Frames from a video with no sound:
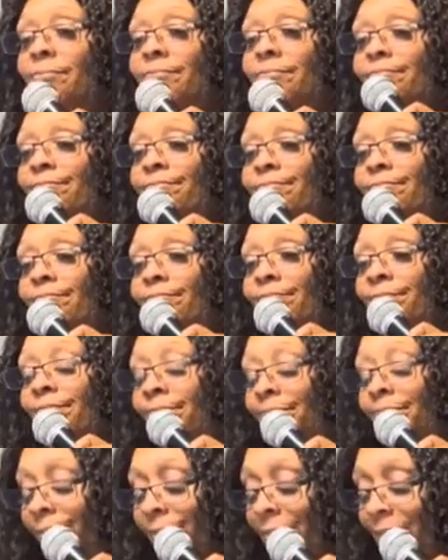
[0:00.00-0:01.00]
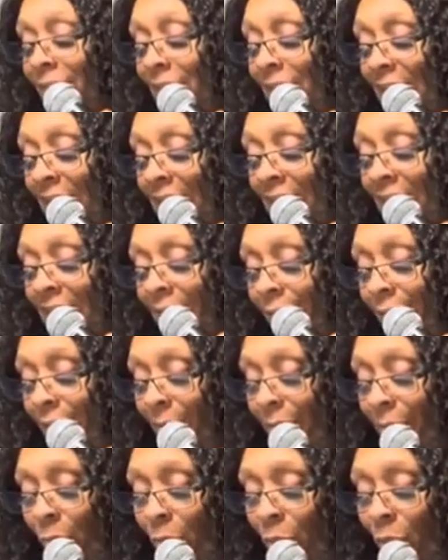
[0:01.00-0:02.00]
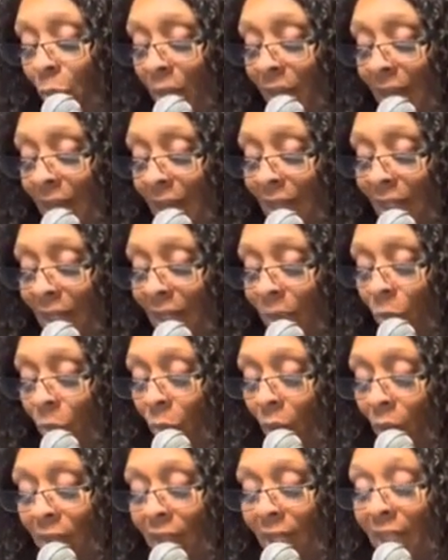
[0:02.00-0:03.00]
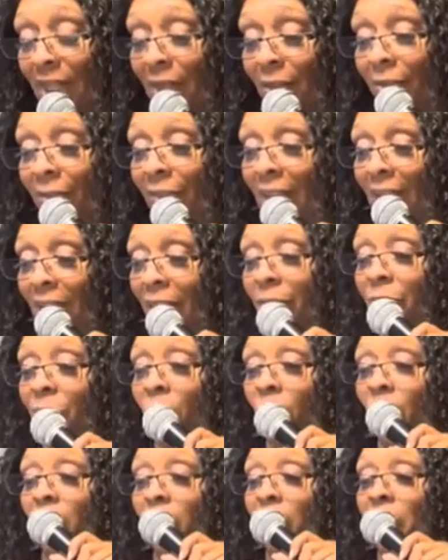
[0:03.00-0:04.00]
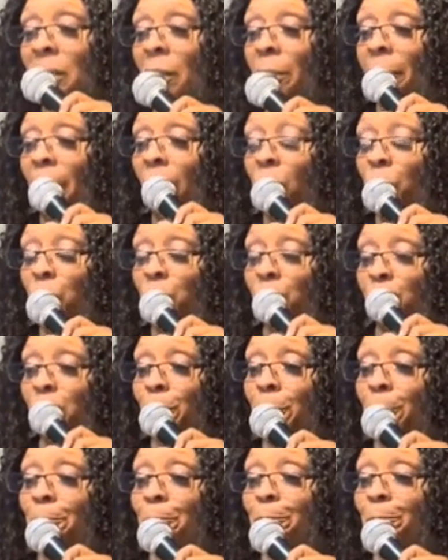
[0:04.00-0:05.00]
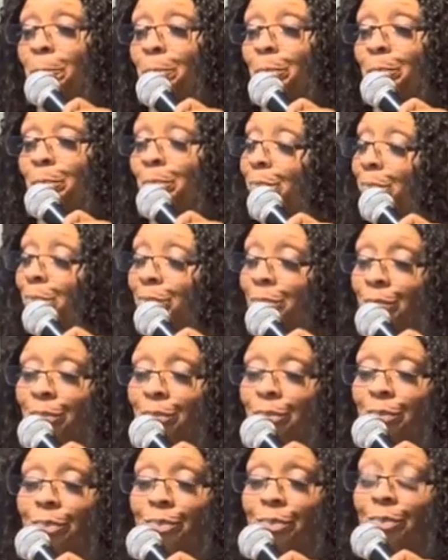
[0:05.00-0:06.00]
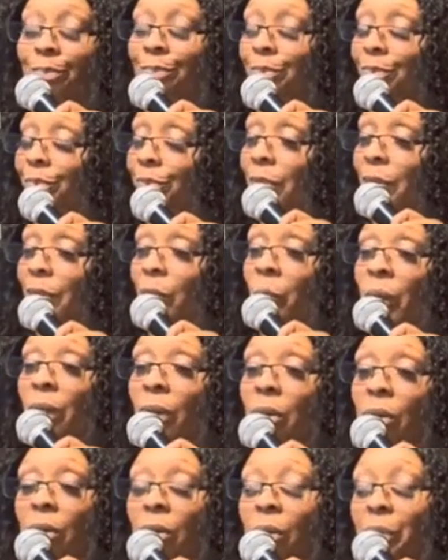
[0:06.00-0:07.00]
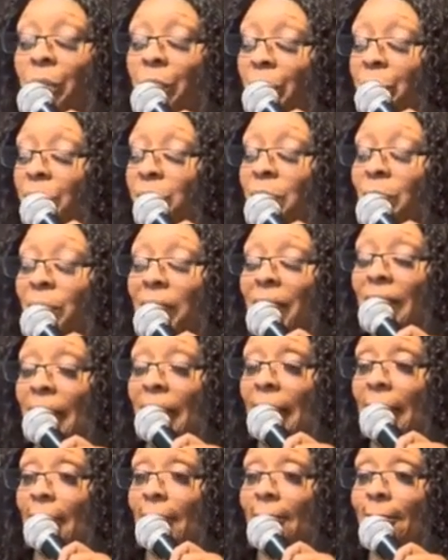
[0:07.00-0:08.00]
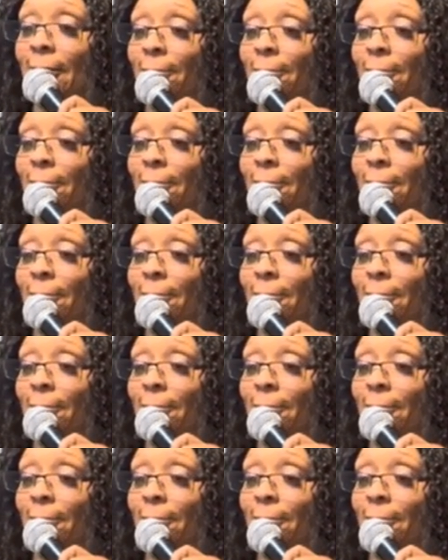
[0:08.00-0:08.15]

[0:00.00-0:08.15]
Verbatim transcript: Mm -hmm. If we're not walking in faith the way we're supposed to, Jesus. we're going to go through some things.